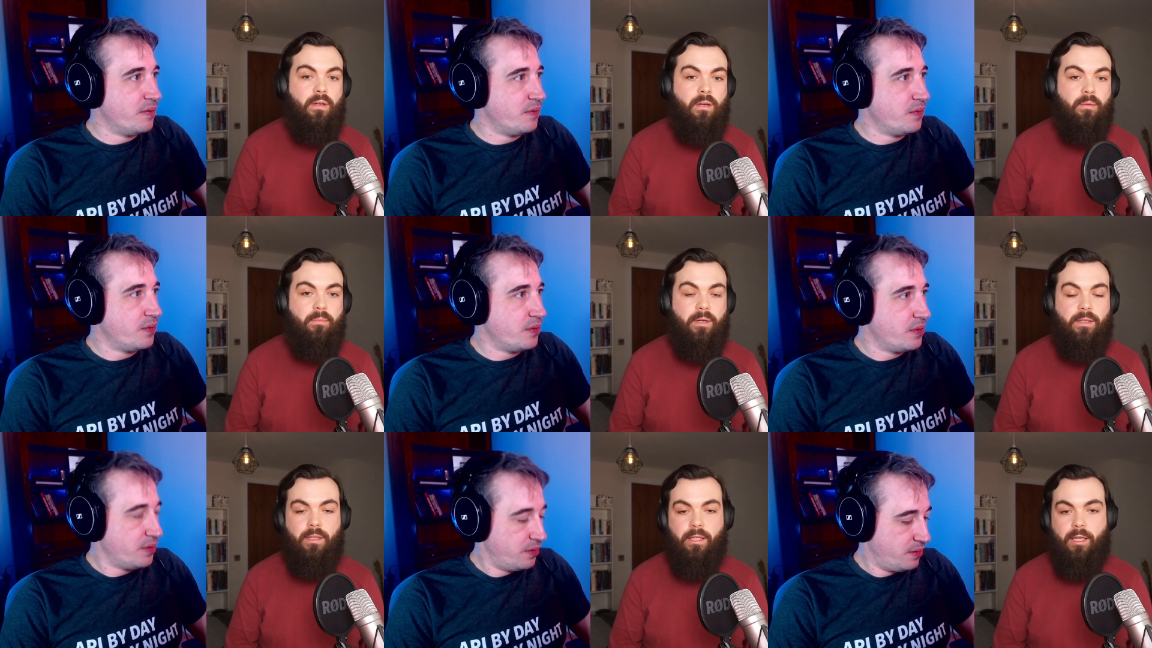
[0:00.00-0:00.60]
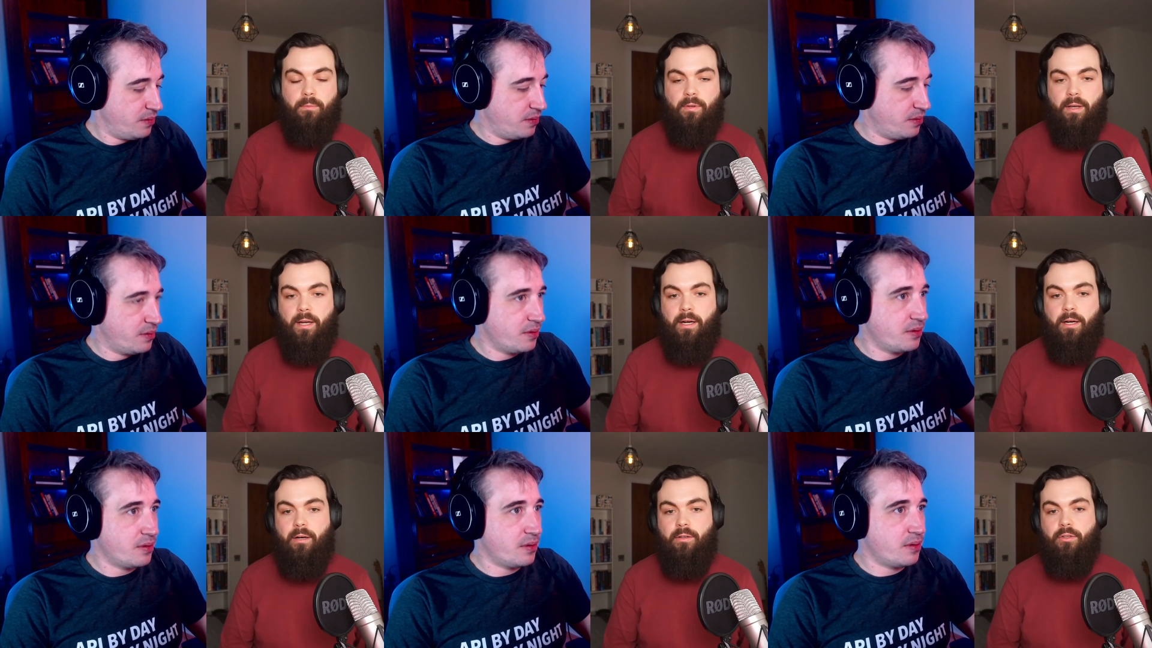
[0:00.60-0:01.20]
Speaker 1: Yeah. Uh, my DMs
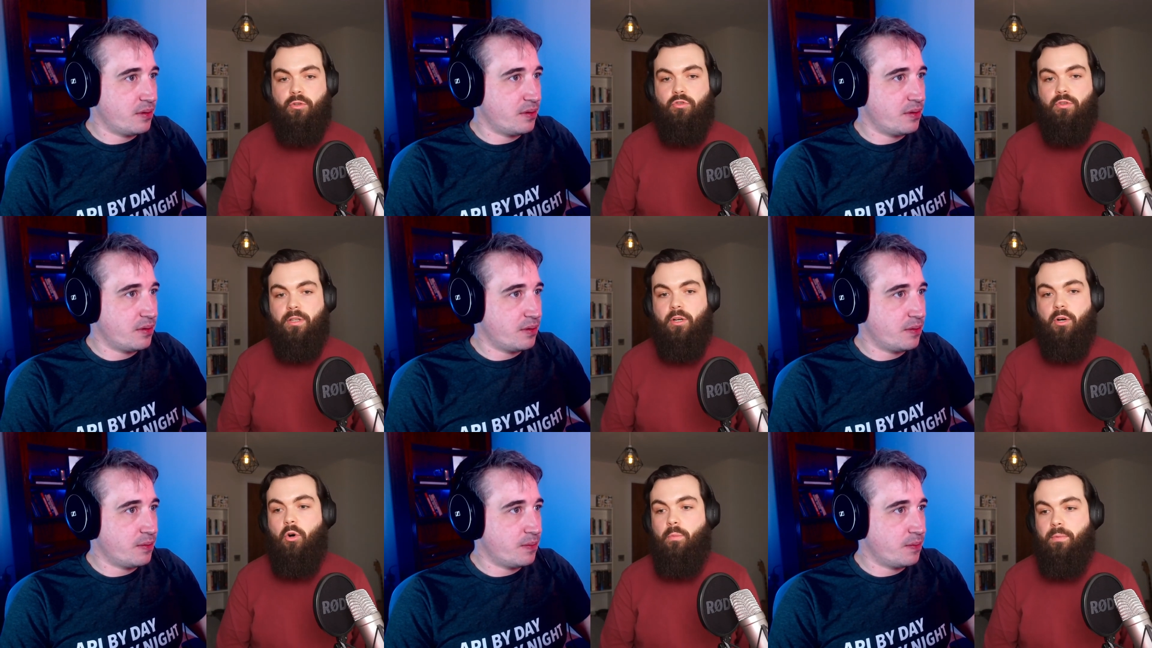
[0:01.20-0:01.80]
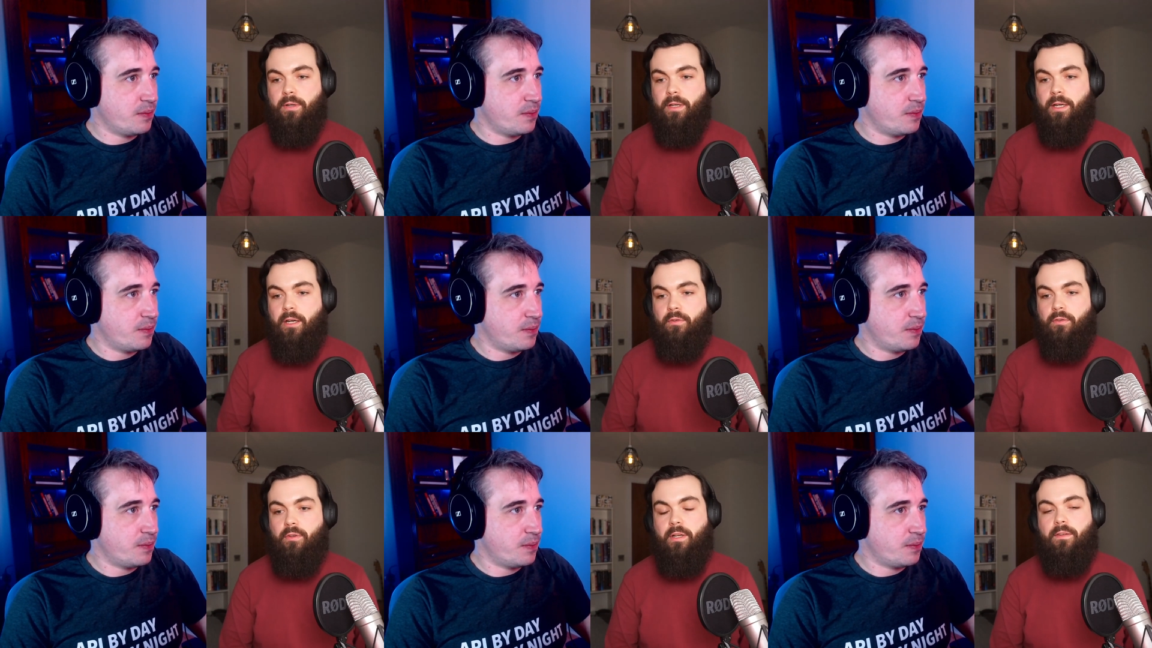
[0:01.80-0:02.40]
are usually open
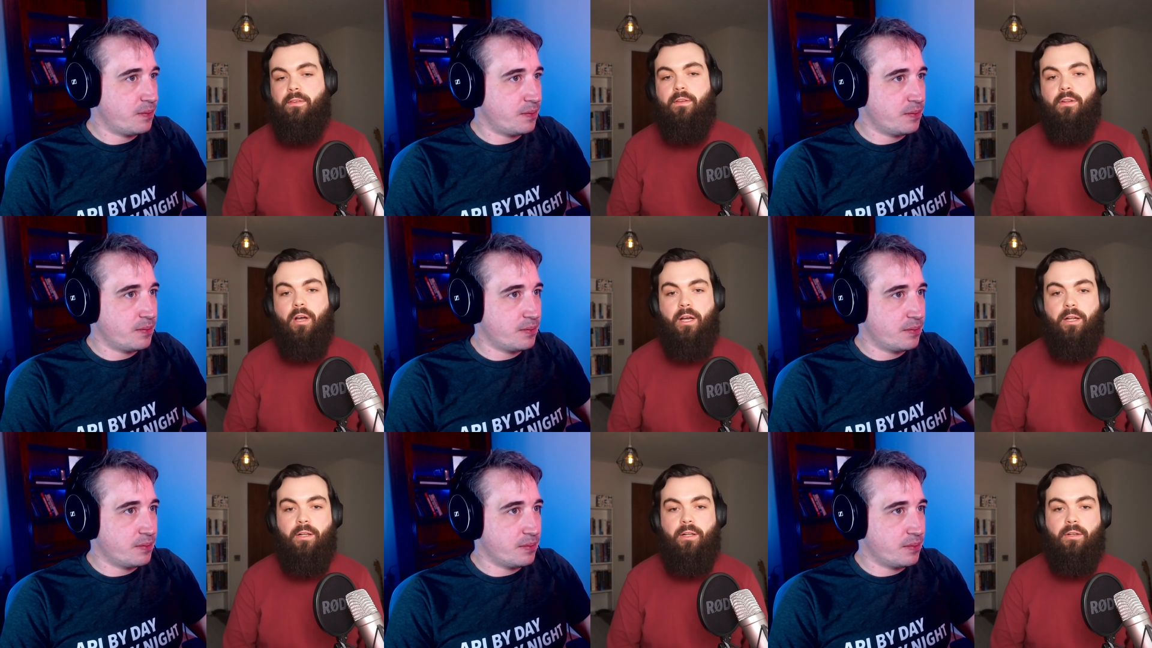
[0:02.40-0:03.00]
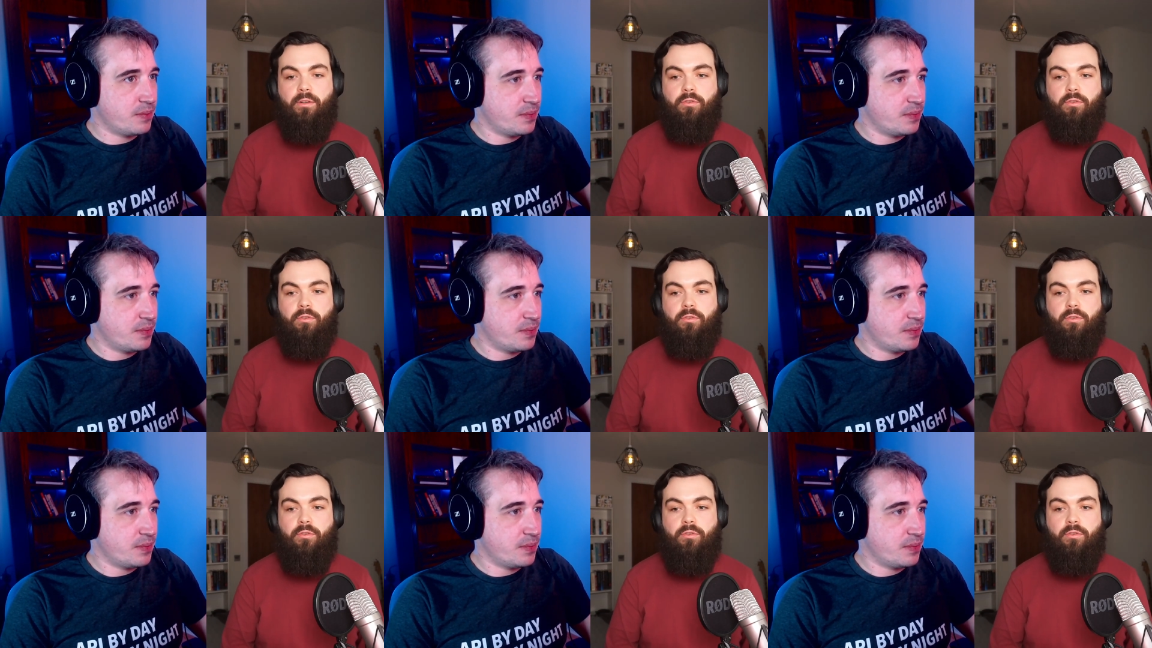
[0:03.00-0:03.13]
there, so that's Niall,